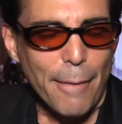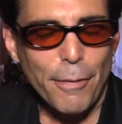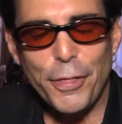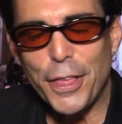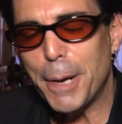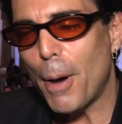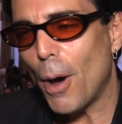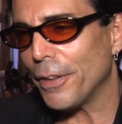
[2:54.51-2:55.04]
have a
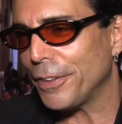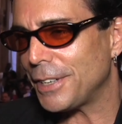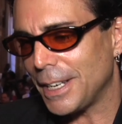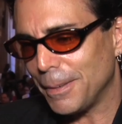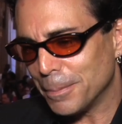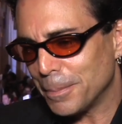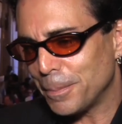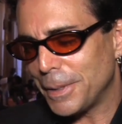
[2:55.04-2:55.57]
thing about.
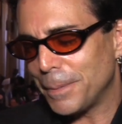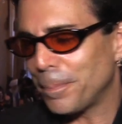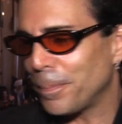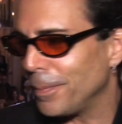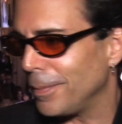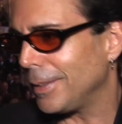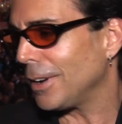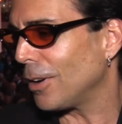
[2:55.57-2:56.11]
See,
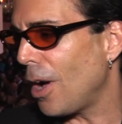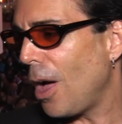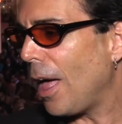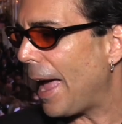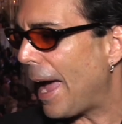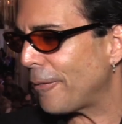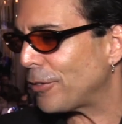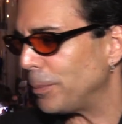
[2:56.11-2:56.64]
they're all
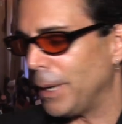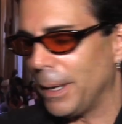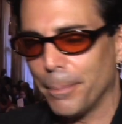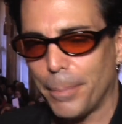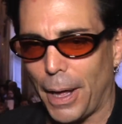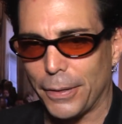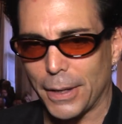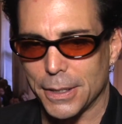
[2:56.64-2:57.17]
after me
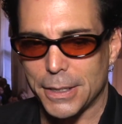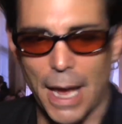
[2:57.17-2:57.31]
about this.